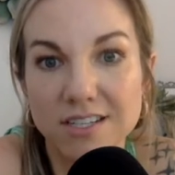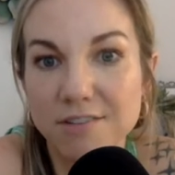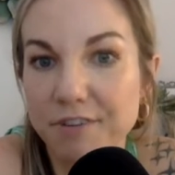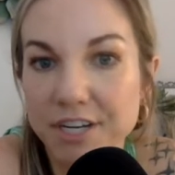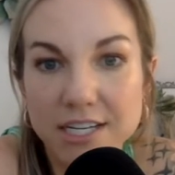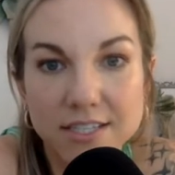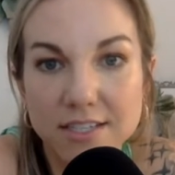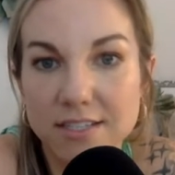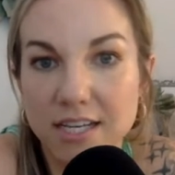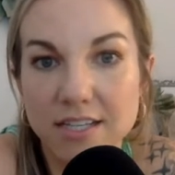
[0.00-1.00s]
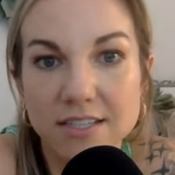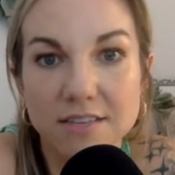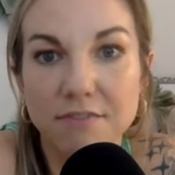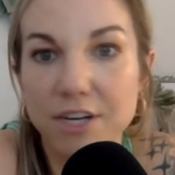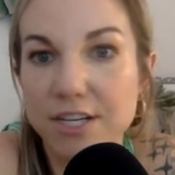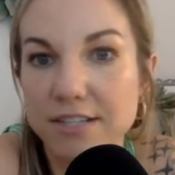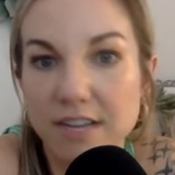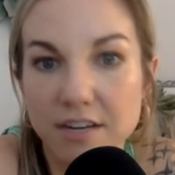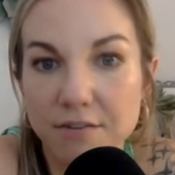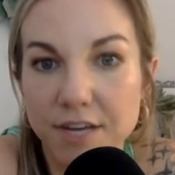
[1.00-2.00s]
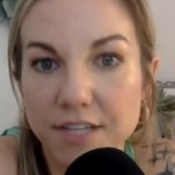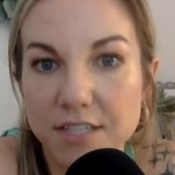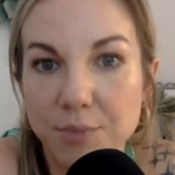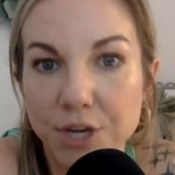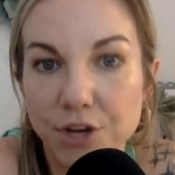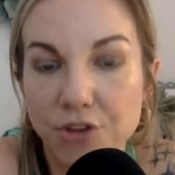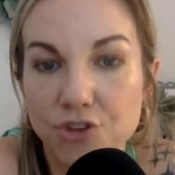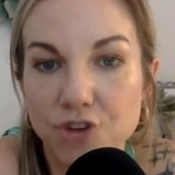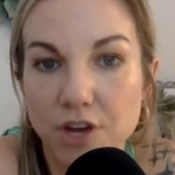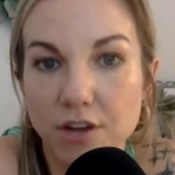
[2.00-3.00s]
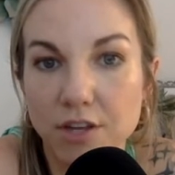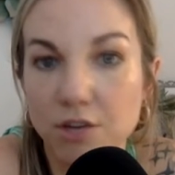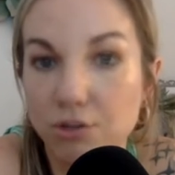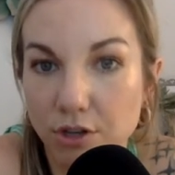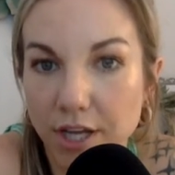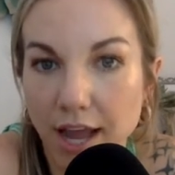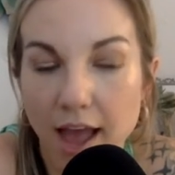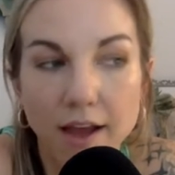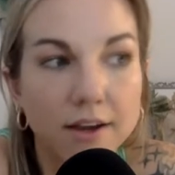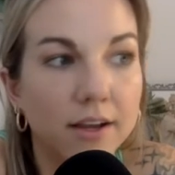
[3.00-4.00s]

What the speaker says: to various extents and various side effects depending on the drug that you're looking at.